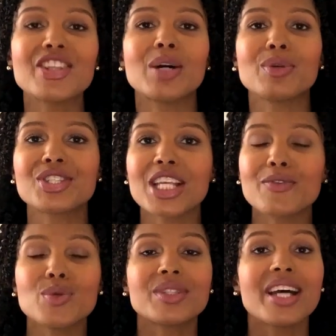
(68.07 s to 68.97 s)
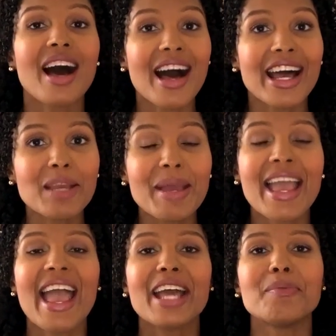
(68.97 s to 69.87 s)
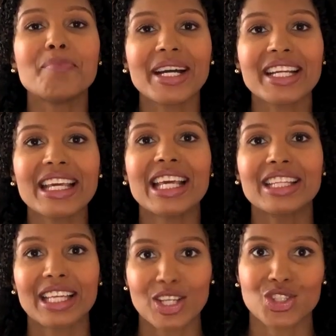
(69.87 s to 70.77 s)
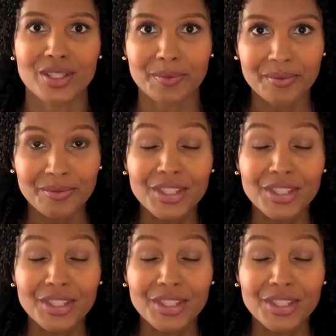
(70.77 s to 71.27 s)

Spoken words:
that will save you time and money in the kitchen.